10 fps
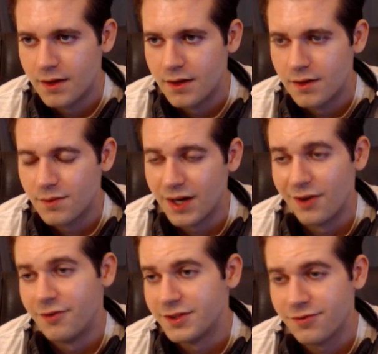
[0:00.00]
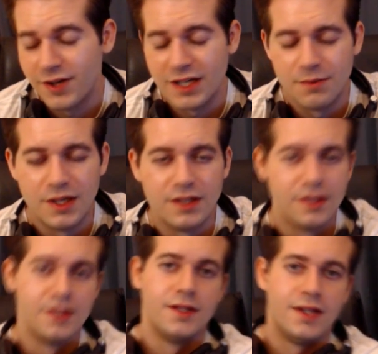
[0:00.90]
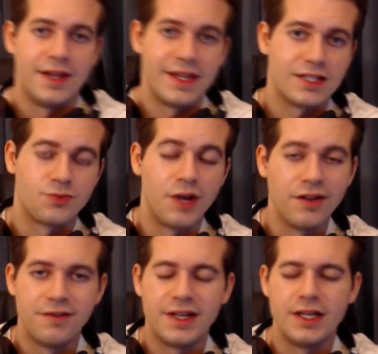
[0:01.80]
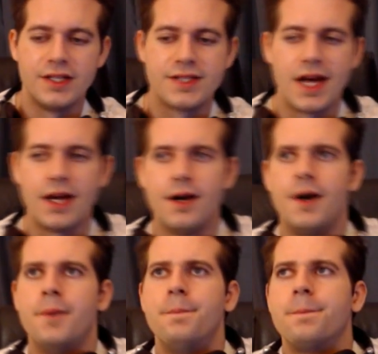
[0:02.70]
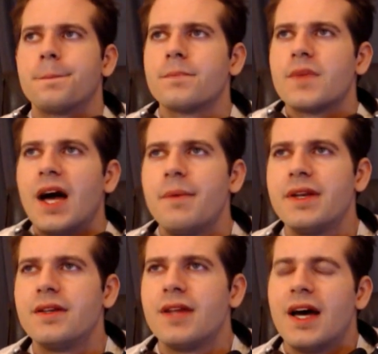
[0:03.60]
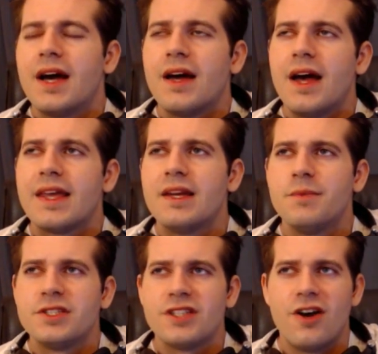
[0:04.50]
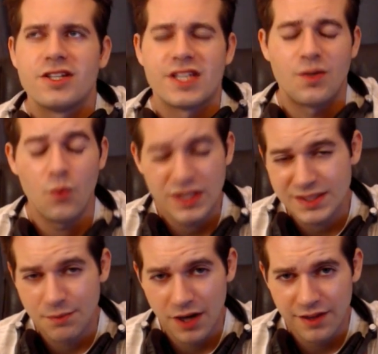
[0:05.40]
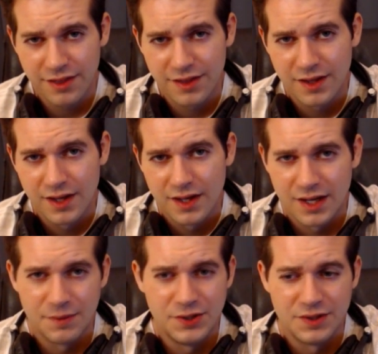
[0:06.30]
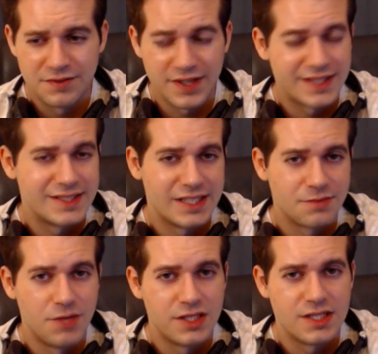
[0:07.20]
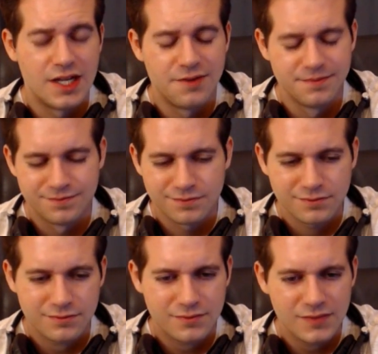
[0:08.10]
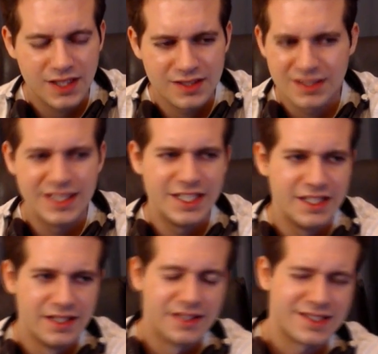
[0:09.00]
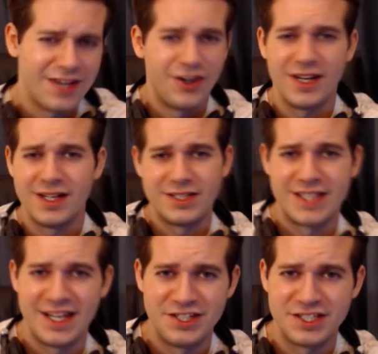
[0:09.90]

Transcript: well, I don't know if it's funny, but I think it's relevant, is that I get a massage once a month. And I've been doing it for like 6 months now. This lady, it's kind of hard to understand her. She doesn't